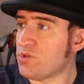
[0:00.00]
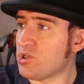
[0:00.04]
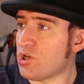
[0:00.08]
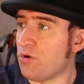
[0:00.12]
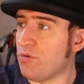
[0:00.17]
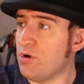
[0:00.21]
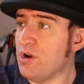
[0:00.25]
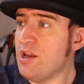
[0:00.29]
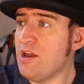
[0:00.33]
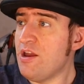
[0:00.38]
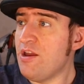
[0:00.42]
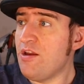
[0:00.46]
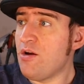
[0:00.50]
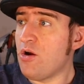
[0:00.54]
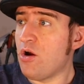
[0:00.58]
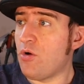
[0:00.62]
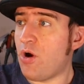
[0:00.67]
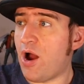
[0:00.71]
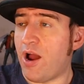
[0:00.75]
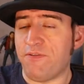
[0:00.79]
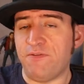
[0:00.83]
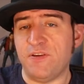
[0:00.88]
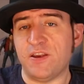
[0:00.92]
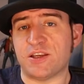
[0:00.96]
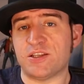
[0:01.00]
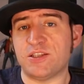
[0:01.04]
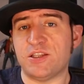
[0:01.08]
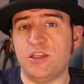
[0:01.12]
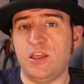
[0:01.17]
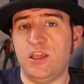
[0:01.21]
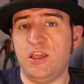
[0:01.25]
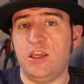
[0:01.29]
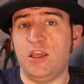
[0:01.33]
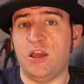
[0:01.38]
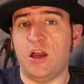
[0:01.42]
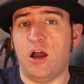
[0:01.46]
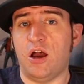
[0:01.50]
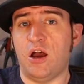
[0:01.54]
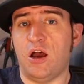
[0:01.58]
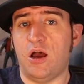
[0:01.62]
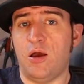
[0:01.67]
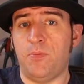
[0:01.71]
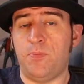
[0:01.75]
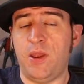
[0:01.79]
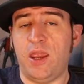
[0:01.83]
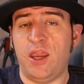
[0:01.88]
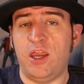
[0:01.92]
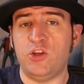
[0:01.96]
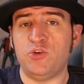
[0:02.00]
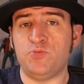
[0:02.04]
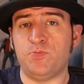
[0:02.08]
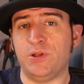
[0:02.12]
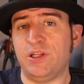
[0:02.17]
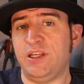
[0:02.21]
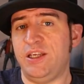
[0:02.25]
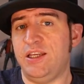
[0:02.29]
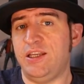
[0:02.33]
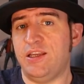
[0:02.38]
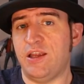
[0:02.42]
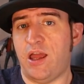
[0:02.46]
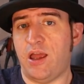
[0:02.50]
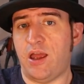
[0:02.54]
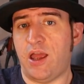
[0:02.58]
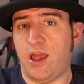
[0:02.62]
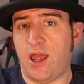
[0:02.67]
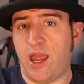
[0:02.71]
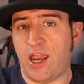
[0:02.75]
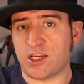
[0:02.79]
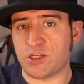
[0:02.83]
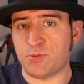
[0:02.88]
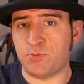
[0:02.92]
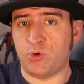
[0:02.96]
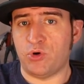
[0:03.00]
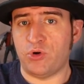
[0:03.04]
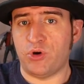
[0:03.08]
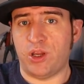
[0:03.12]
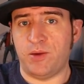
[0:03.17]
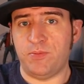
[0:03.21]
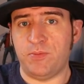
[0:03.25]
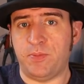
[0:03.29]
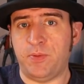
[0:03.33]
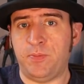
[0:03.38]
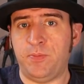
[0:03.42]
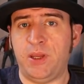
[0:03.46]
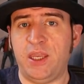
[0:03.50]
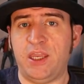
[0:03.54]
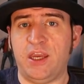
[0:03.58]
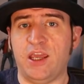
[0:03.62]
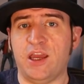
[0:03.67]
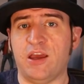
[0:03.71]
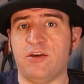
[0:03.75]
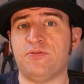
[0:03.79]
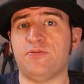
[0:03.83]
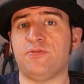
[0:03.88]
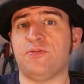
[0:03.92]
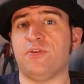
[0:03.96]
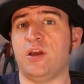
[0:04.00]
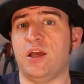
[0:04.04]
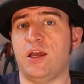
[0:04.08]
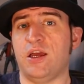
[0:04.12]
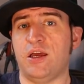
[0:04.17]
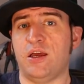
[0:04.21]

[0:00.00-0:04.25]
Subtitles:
So I fixed the page bleed export in PDF.